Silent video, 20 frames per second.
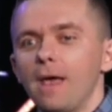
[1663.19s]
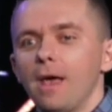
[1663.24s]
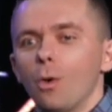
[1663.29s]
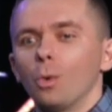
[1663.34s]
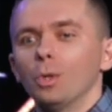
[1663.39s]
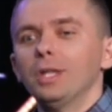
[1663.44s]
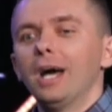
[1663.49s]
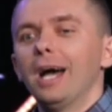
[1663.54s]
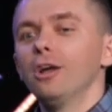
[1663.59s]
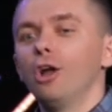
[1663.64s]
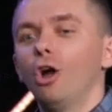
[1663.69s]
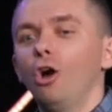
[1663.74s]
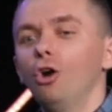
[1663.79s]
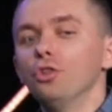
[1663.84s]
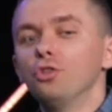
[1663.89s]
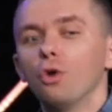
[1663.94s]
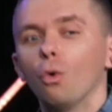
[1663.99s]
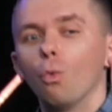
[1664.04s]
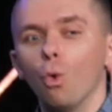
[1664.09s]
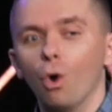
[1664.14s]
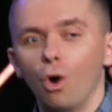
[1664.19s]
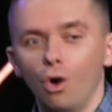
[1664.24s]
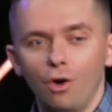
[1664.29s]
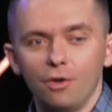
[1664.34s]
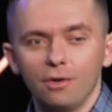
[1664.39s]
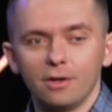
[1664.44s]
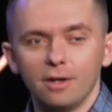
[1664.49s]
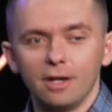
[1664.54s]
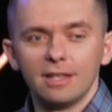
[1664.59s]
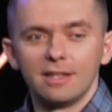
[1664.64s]
When I heard the
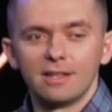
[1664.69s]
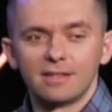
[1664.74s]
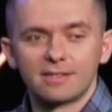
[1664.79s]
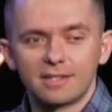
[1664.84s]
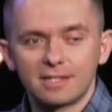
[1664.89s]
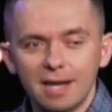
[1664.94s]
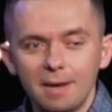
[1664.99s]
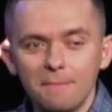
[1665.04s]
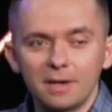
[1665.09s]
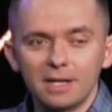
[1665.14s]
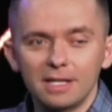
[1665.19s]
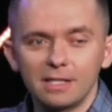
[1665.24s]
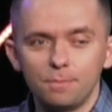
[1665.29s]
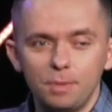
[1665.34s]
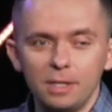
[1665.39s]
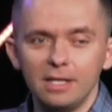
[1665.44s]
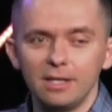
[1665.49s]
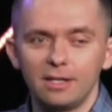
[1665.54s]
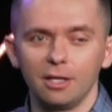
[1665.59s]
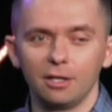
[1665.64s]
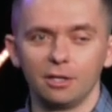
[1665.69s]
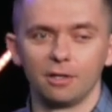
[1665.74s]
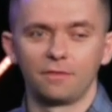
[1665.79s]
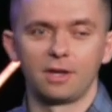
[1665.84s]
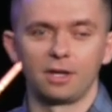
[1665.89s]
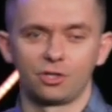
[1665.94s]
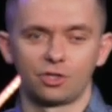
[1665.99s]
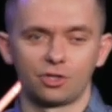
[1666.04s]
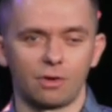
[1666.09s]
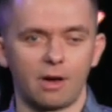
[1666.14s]
word that somebody's being healed of
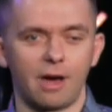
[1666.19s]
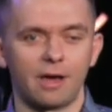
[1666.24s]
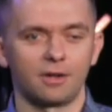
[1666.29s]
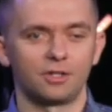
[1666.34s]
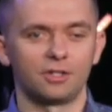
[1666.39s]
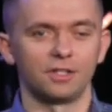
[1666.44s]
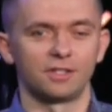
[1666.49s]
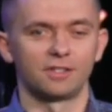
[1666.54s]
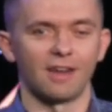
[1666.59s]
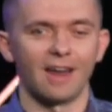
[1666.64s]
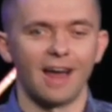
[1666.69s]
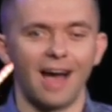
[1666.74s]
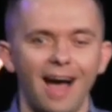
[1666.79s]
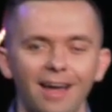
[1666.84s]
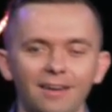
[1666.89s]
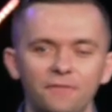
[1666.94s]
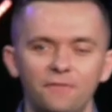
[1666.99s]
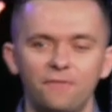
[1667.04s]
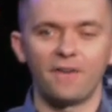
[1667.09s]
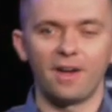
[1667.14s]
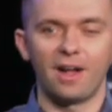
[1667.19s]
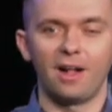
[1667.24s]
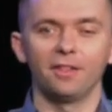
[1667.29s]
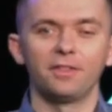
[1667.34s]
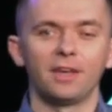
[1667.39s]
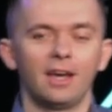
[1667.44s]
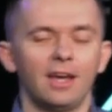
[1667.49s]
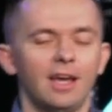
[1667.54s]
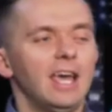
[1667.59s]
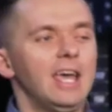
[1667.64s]
gastritis, she said, I
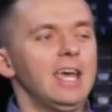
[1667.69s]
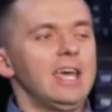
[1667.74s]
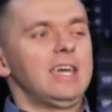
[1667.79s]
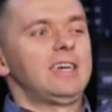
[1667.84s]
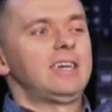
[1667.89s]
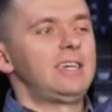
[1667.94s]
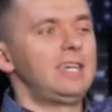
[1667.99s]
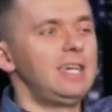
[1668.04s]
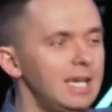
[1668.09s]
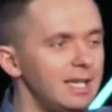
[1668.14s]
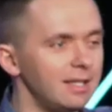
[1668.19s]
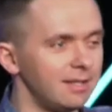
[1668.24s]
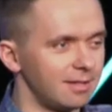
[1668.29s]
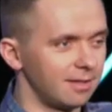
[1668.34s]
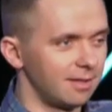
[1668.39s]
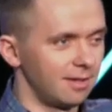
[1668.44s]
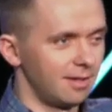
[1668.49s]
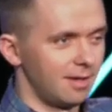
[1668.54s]
felt heat